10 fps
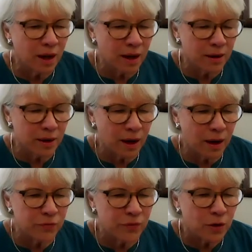uh,
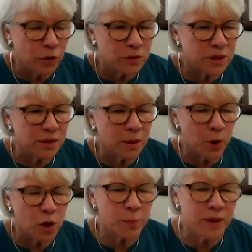of using the
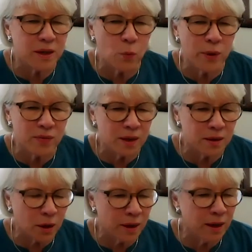Birkman
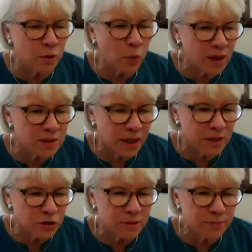within an
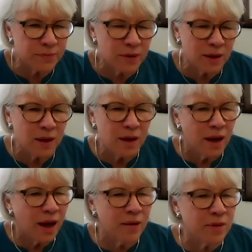organization.
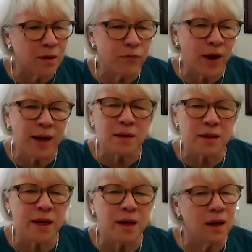And then
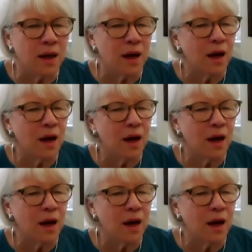finally,